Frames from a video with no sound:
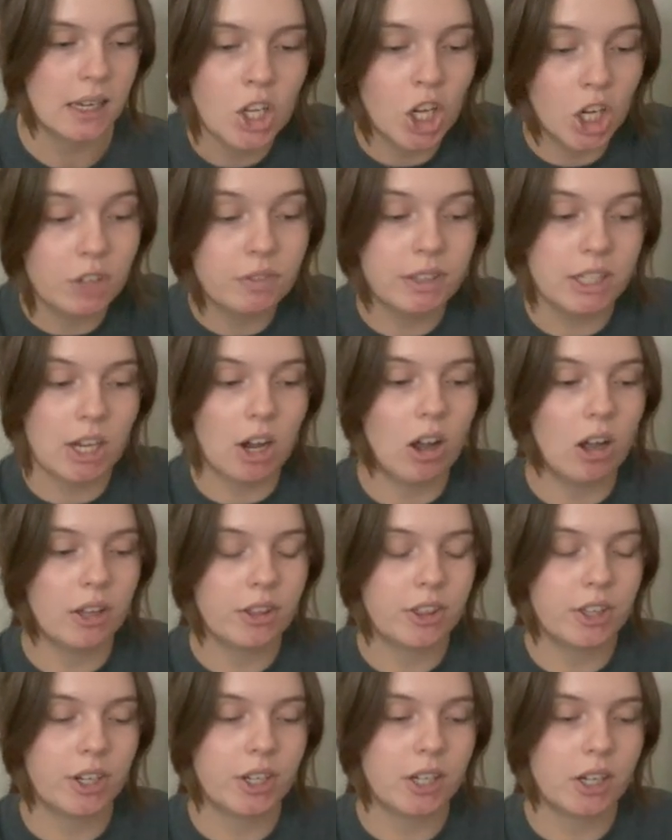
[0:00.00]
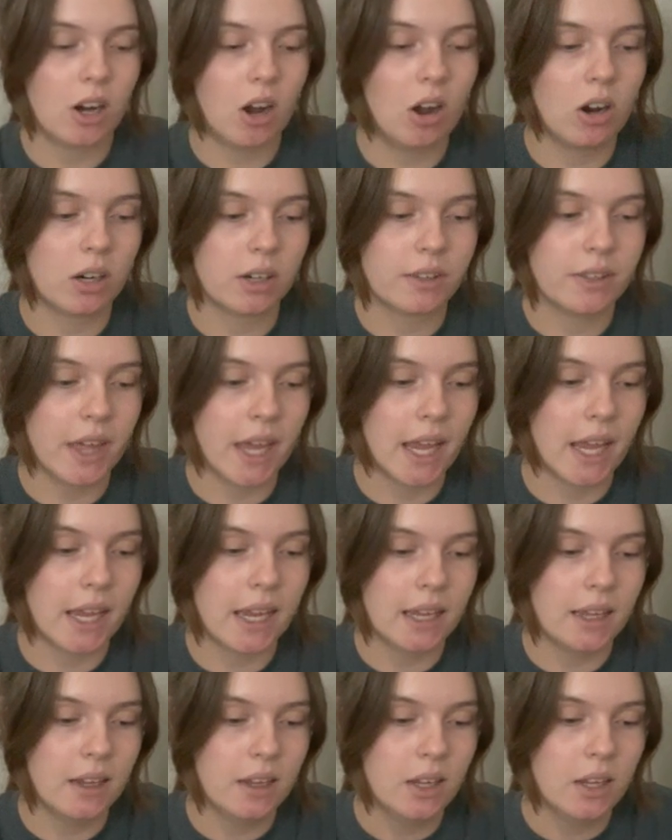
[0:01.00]
of the author, are
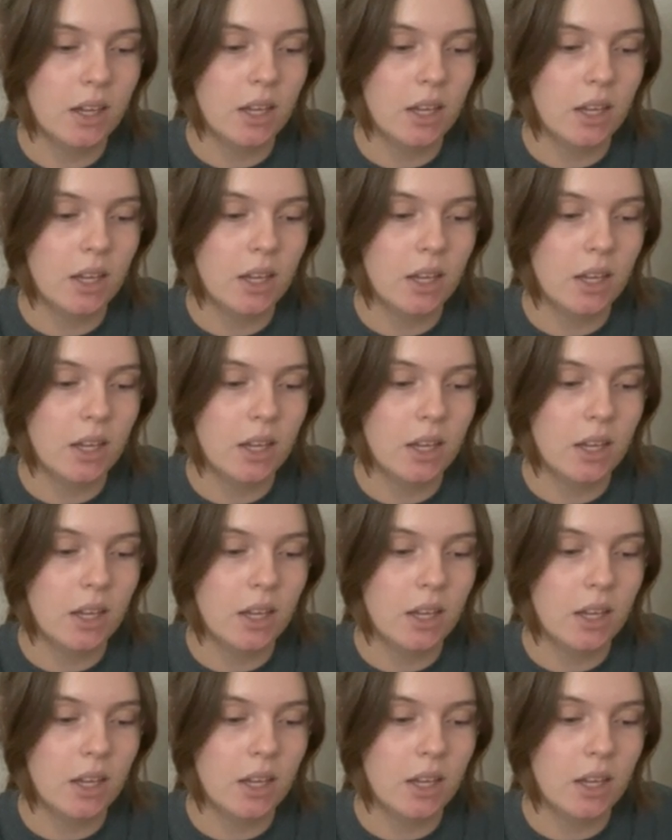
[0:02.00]
they